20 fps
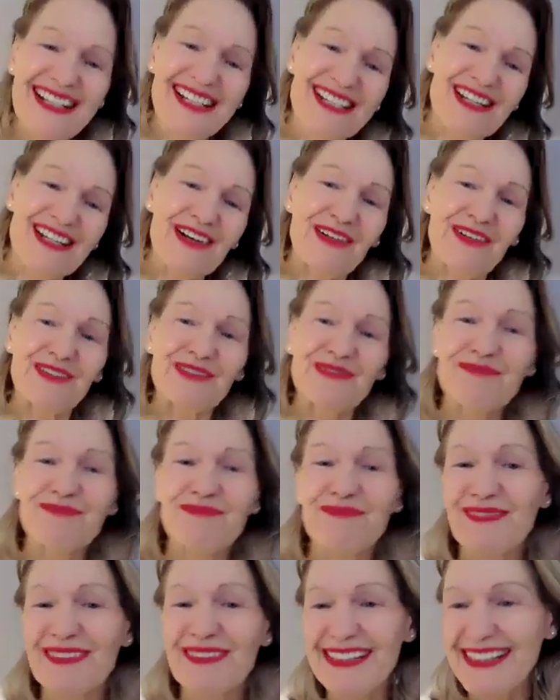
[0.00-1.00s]
so
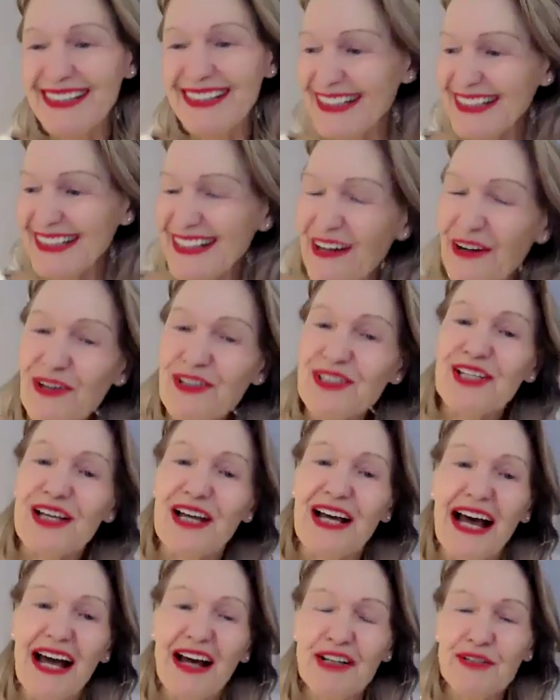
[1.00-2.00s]
Oscar,
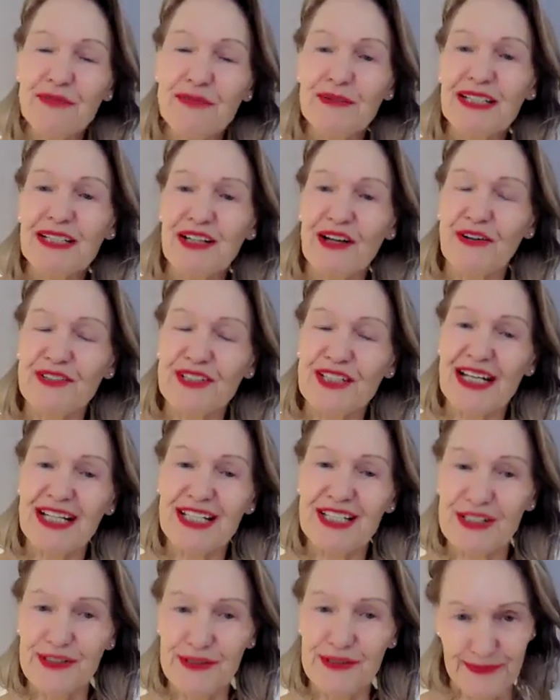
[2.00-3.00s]
how do we
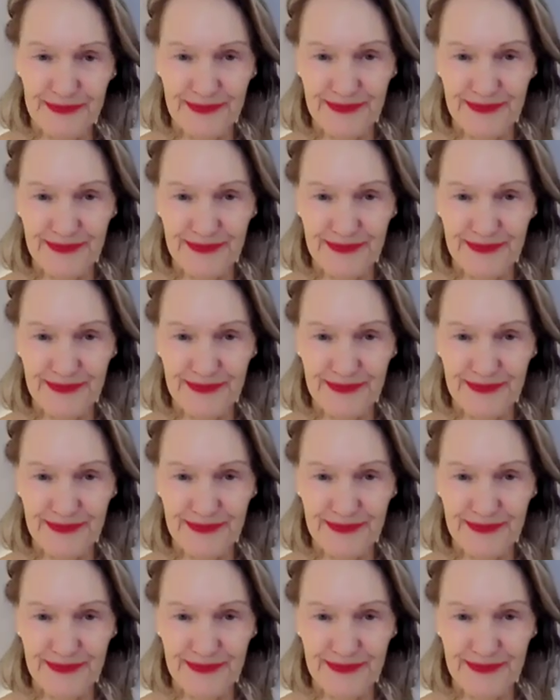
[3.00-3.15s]
contact you?